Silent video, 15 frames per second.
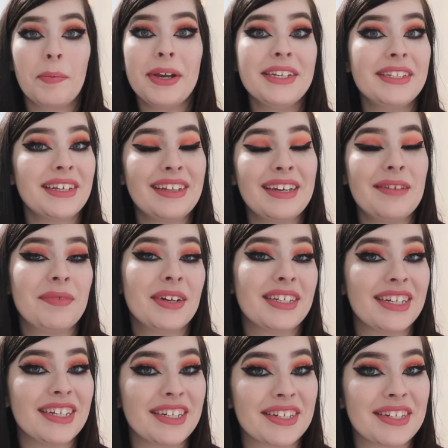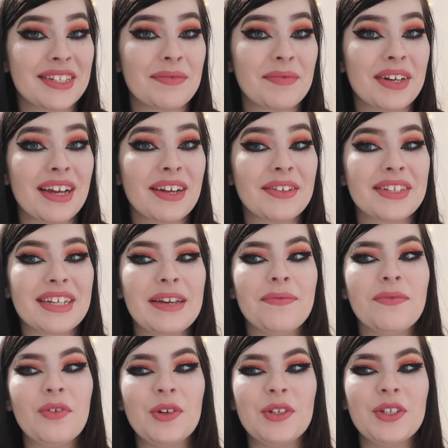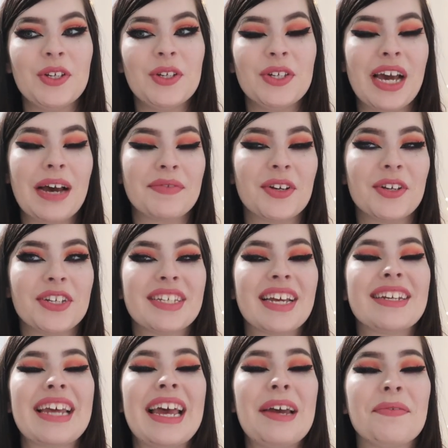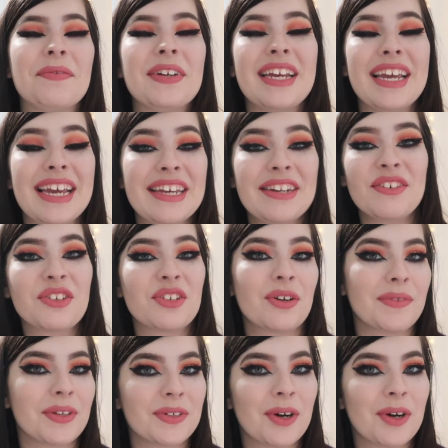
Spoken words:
Basically, by teaching it to someone else, it forces you to have to understand every inch of the